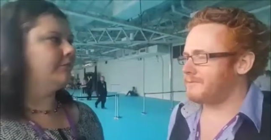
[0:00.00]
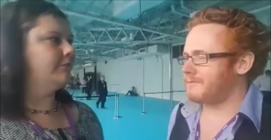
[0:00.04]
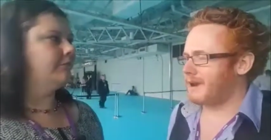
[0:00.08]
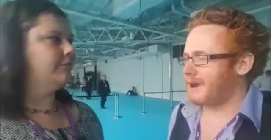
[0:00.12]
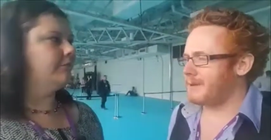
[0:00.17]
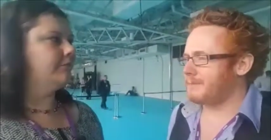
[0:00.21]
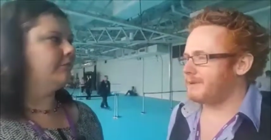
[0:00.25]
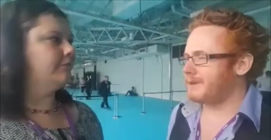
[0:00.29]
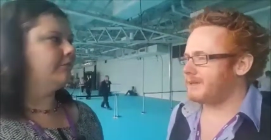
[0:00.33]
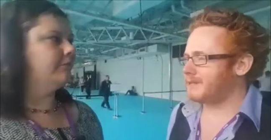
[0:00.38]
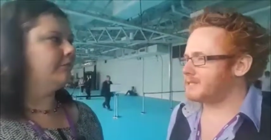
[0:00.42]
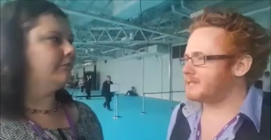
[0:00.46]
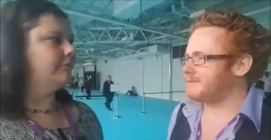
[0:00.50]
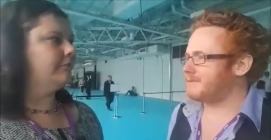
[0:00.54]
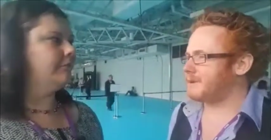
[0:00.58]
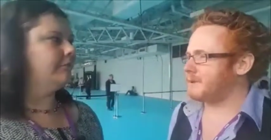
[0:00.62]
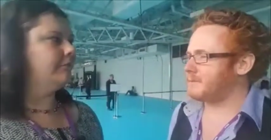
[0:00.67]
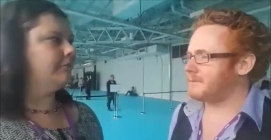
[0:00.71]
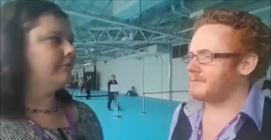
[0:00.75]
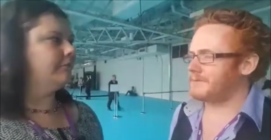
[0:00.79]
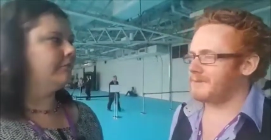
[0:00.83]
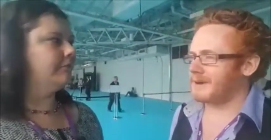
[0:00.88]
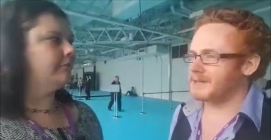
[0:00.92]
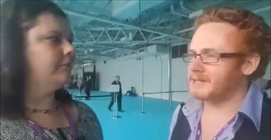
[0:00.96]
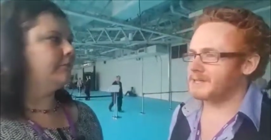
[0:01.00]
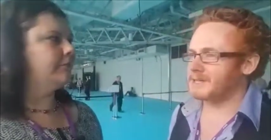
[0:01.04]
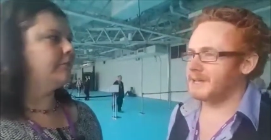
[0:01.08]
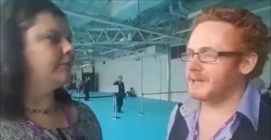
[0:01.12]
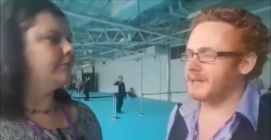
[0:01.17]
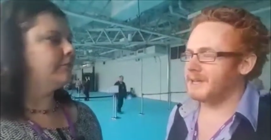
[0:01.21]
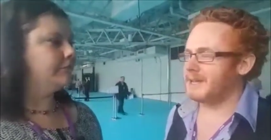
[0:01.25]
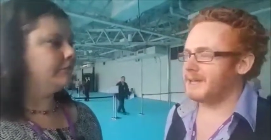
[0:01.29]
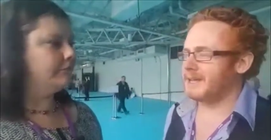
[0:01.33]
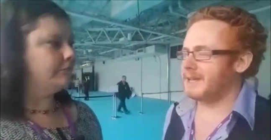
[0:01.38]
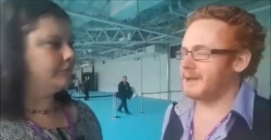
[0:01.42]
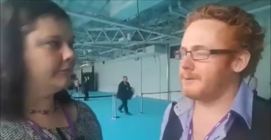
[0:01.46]
Speaker 1: frame an interview
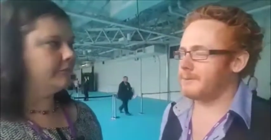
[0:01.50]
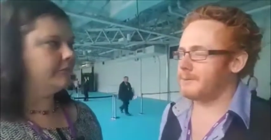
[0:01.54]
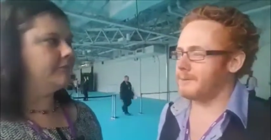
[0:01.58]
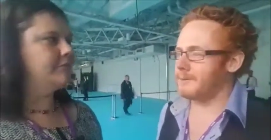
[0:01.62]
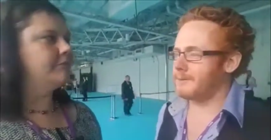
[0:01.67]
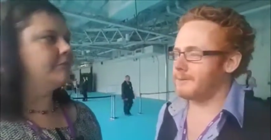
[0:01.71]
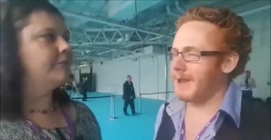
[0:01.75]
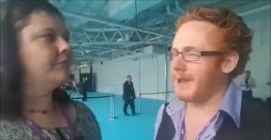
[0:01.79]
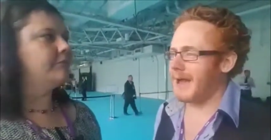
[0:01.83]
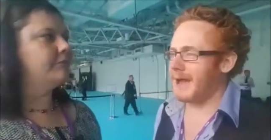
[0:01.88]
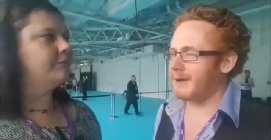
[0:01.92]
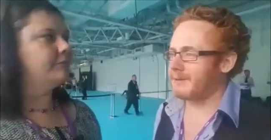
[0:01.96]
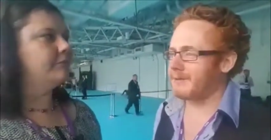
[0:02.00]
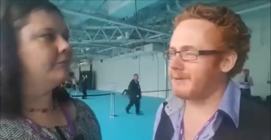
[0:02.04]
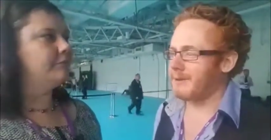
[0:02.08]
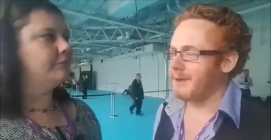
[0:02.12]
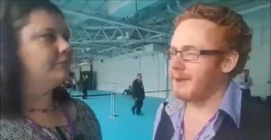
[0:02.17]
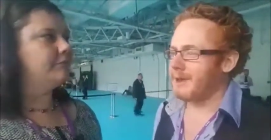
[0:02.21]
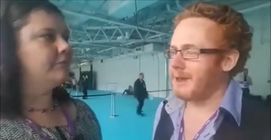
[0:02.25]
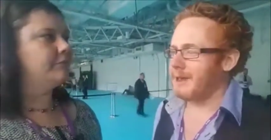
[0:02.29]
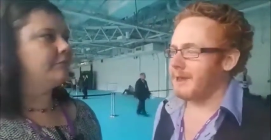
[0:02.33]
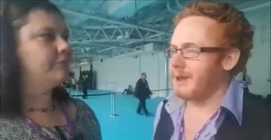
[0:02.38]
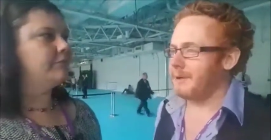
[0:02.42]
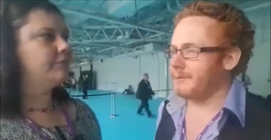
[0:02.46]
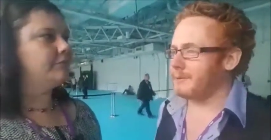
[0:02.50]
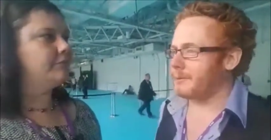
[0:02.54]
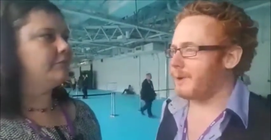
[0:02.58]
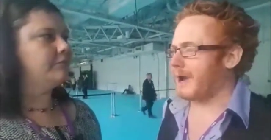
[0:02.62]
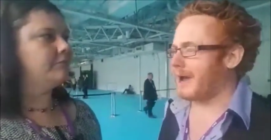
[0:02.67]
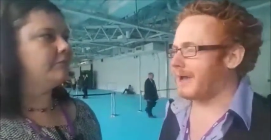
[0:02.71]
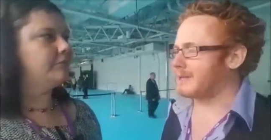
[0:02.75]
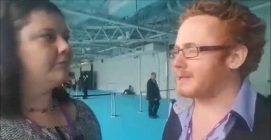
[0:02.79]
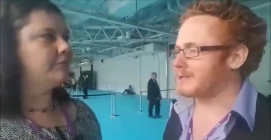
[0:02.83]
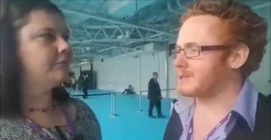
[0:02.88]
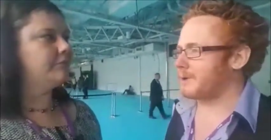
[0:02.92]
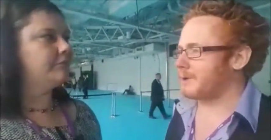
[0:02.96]
professionally. We had it was all
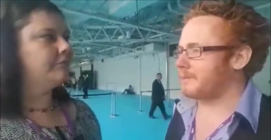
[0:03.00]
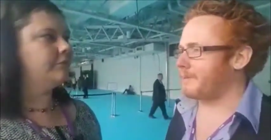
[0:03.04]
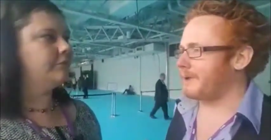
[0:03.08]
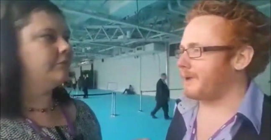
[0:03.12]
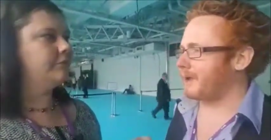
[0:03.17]
hands on.